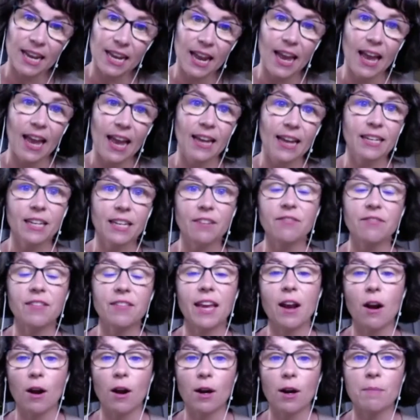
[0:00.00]
And if they
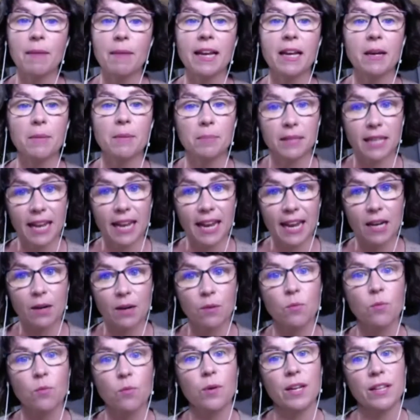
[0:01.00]
aren't, make a
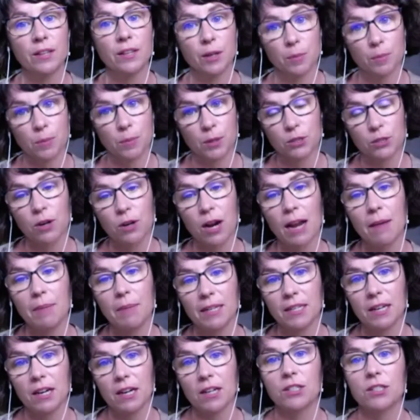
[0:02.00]
plan with your prescribing
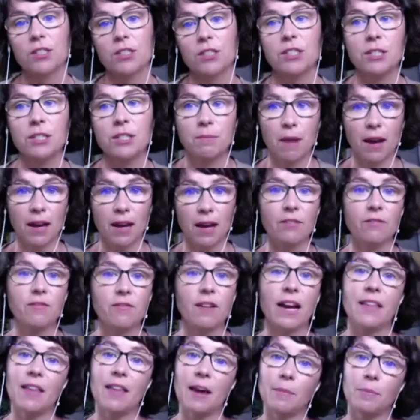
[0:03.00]
doctor to
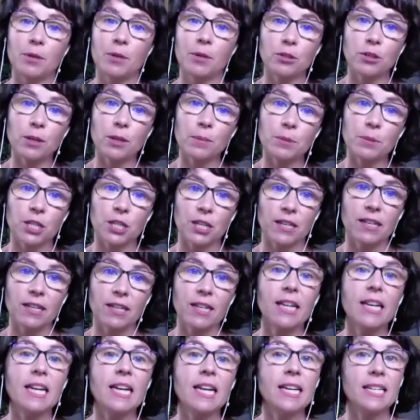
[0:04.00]
modify that prescription
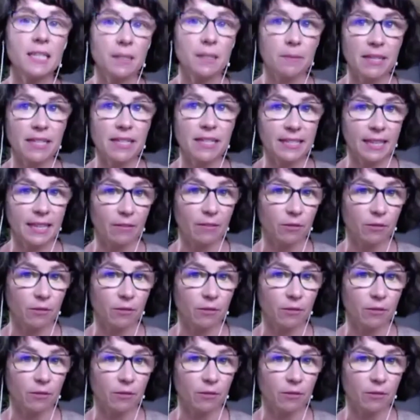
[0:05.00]
to be safe for